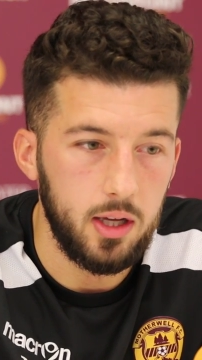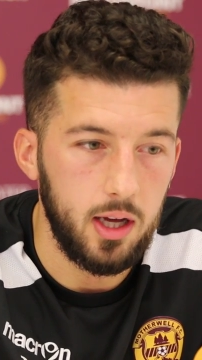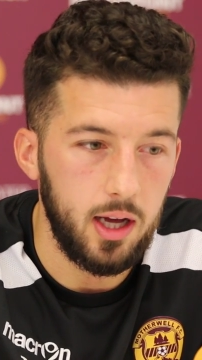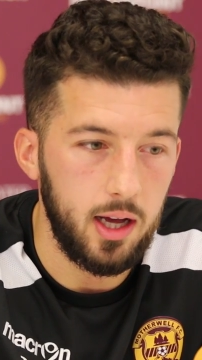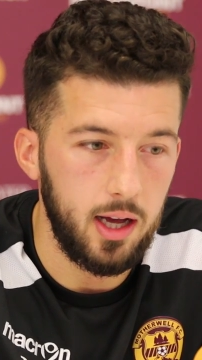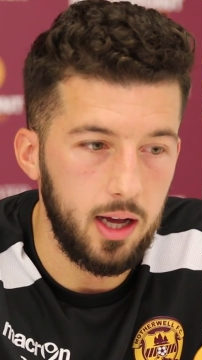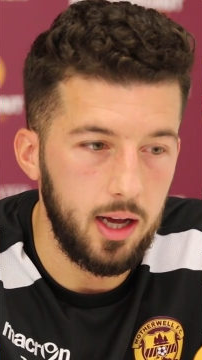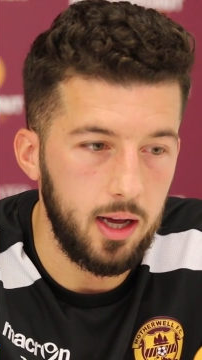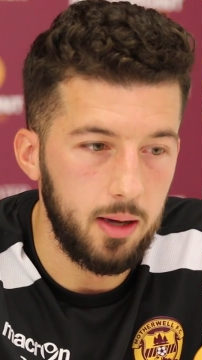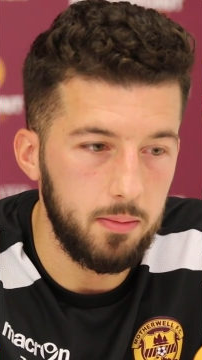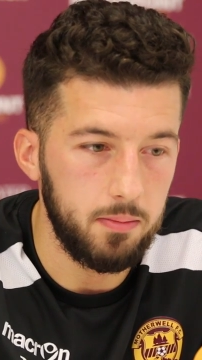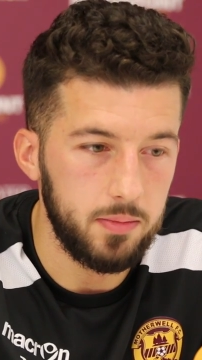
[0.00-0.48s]

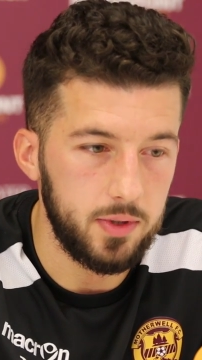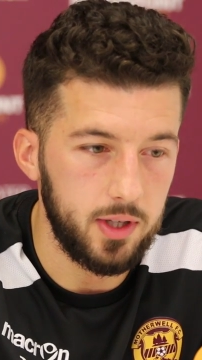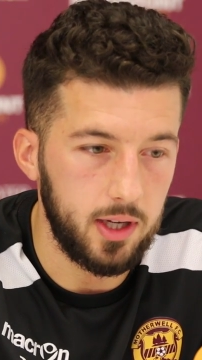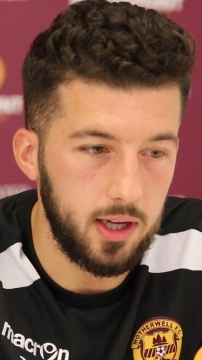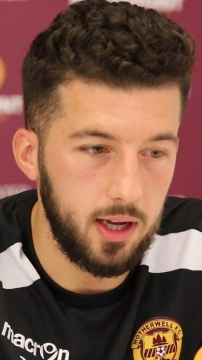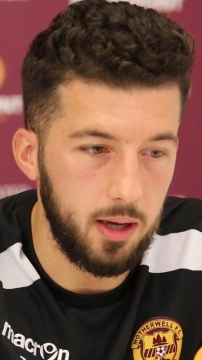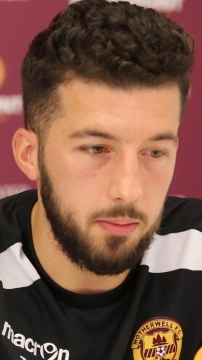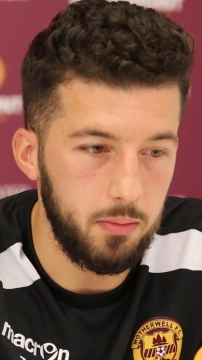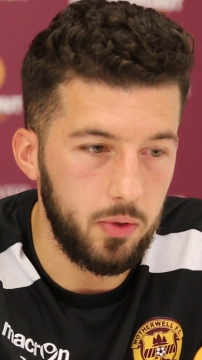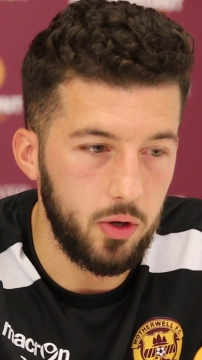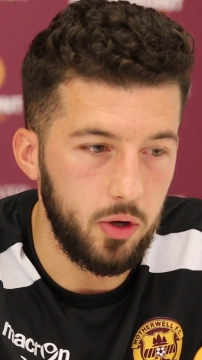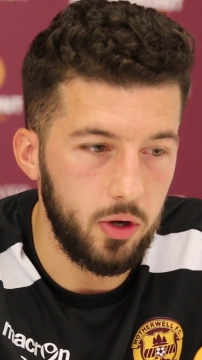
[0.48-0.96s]
to
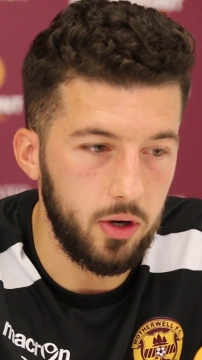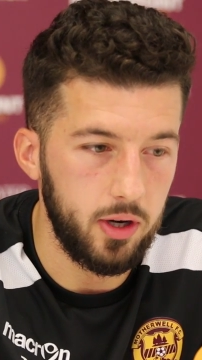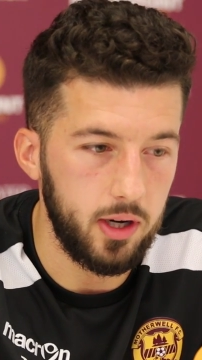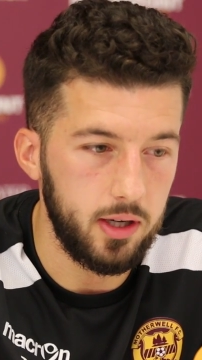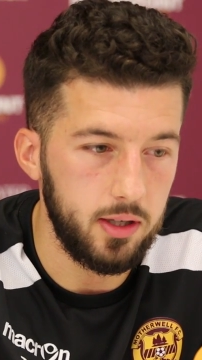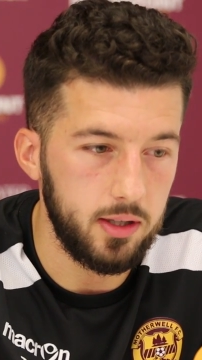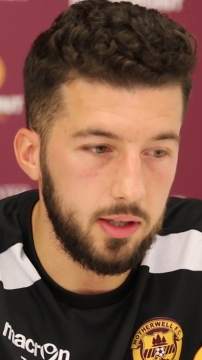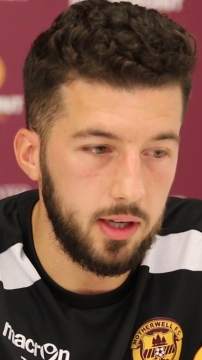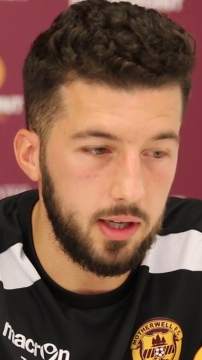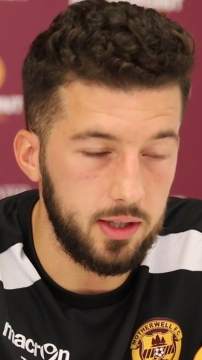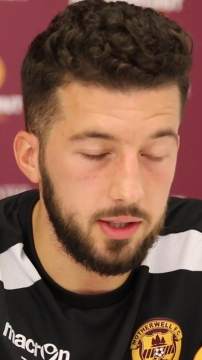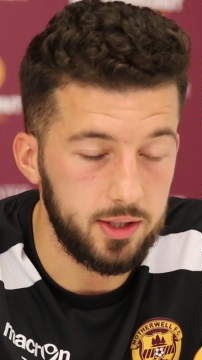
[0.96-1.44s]
come here
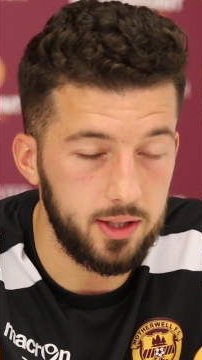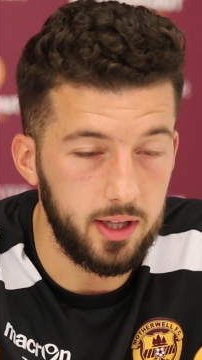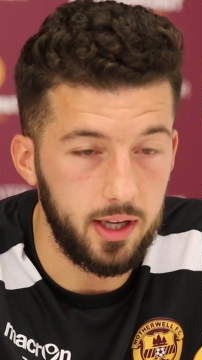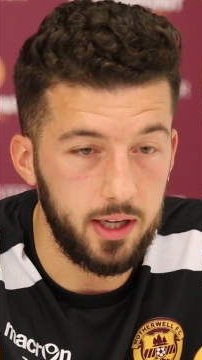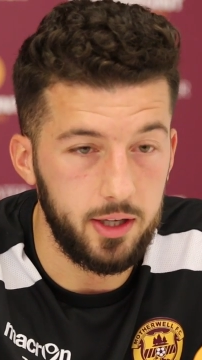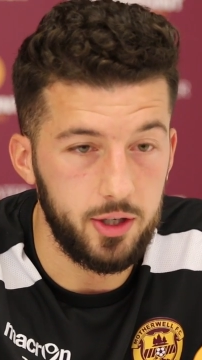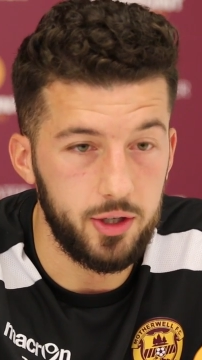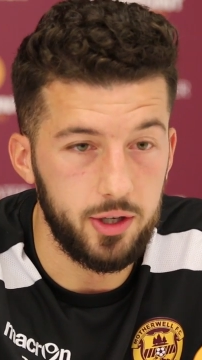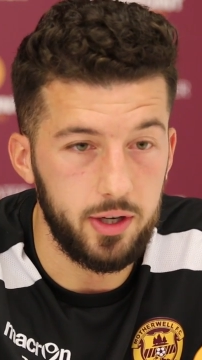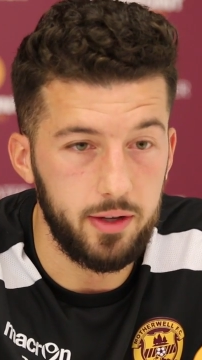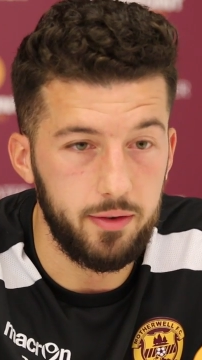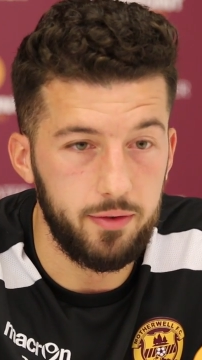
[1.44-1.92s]
and stay
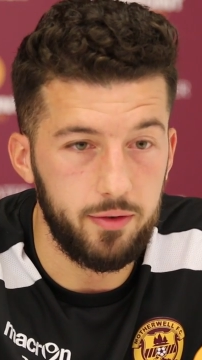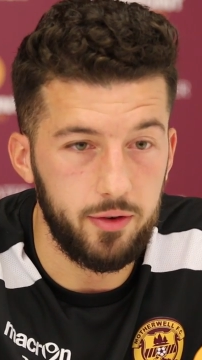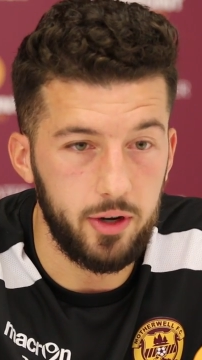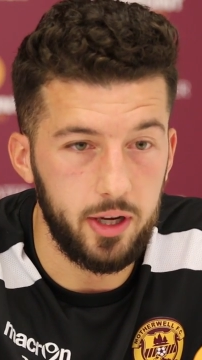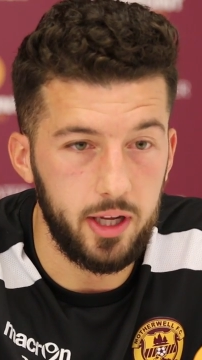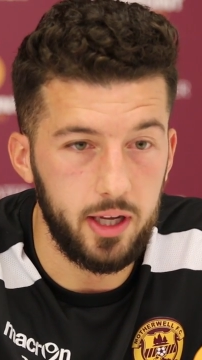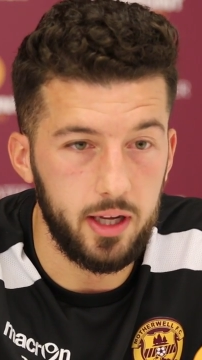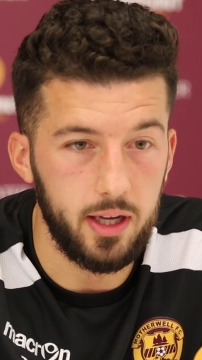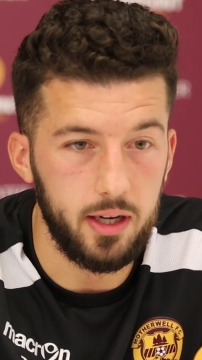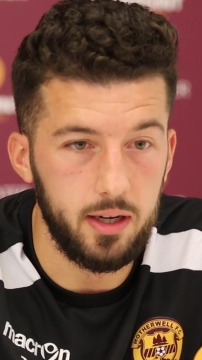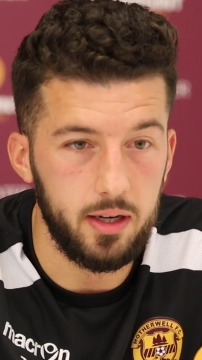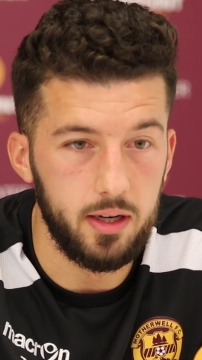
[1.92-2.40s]
injury
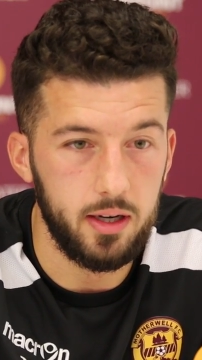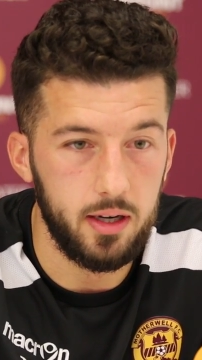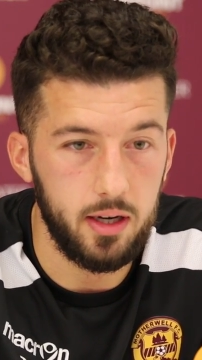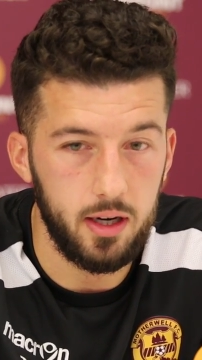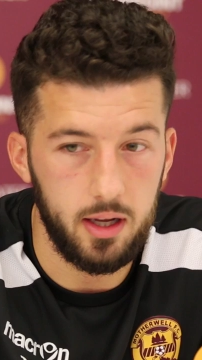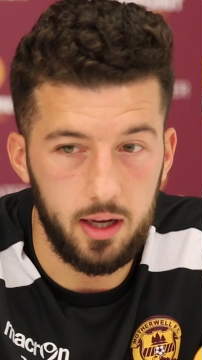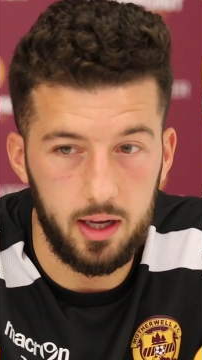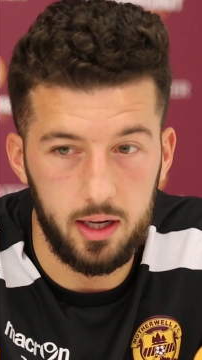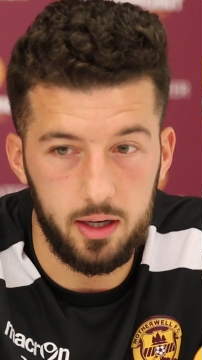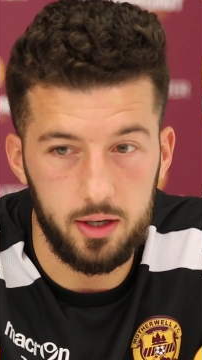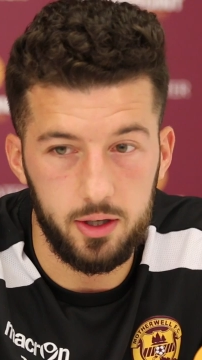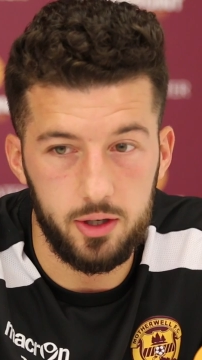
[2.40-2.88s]
free and
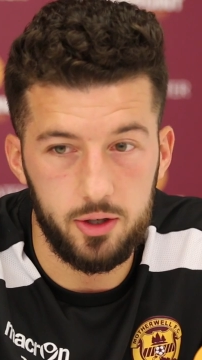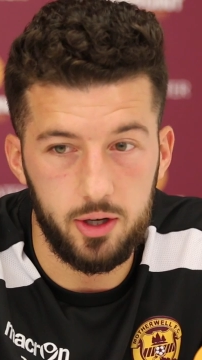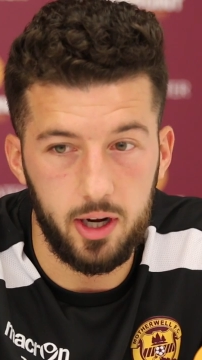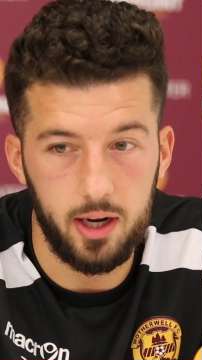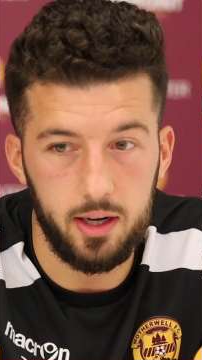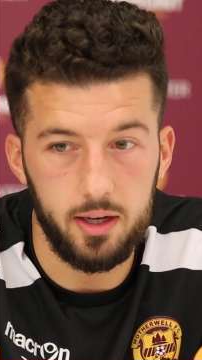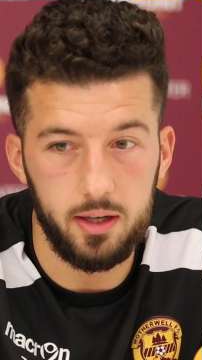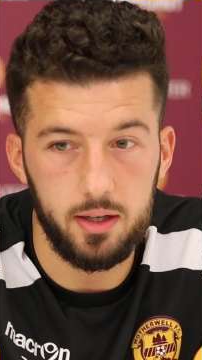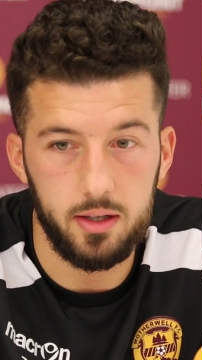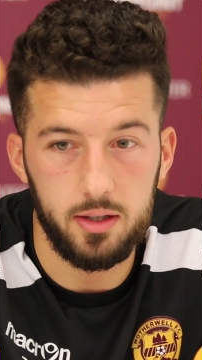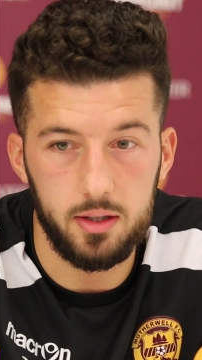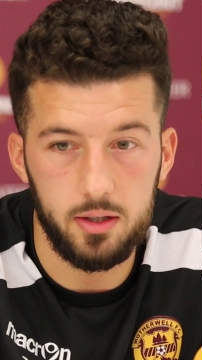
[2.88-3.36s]

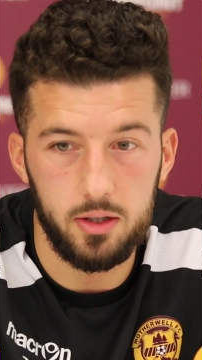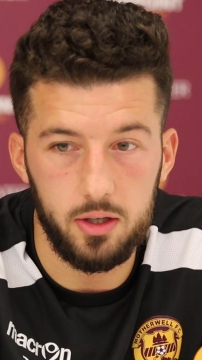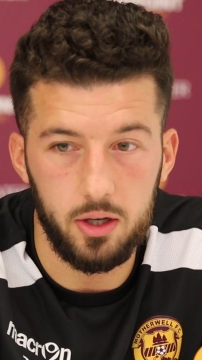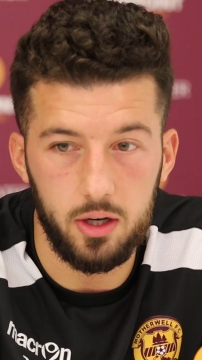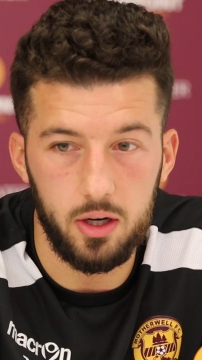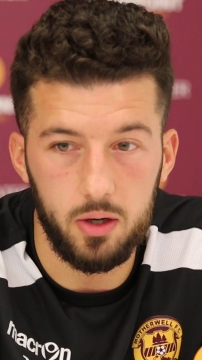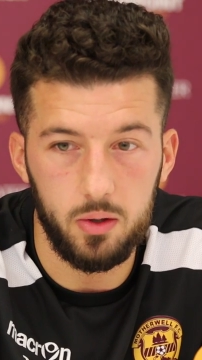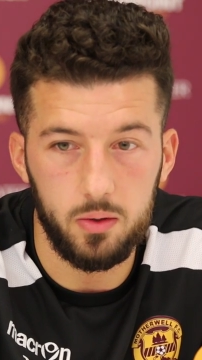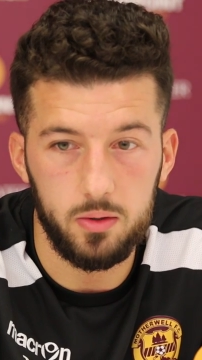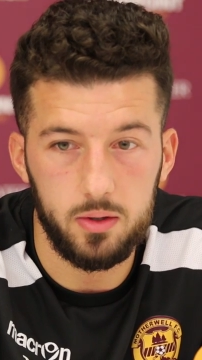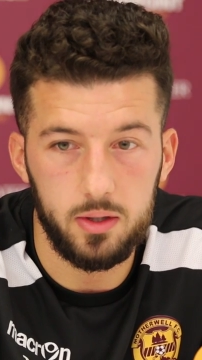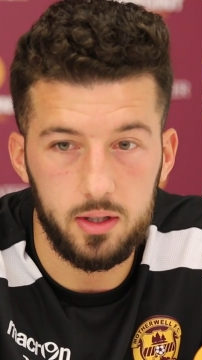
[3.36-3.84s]
try and, you
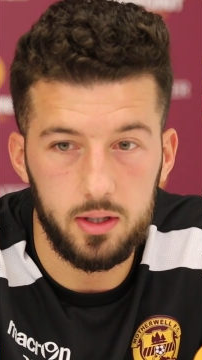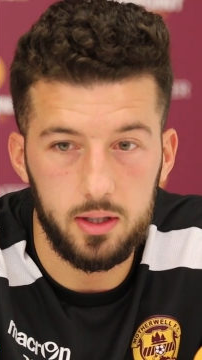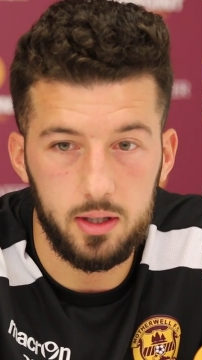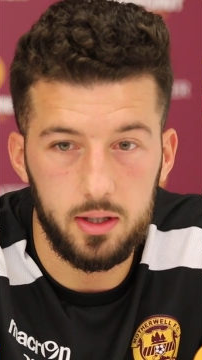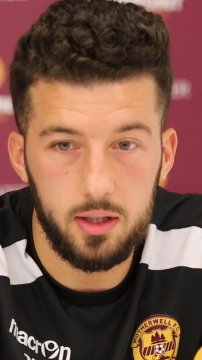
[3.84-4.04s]
know,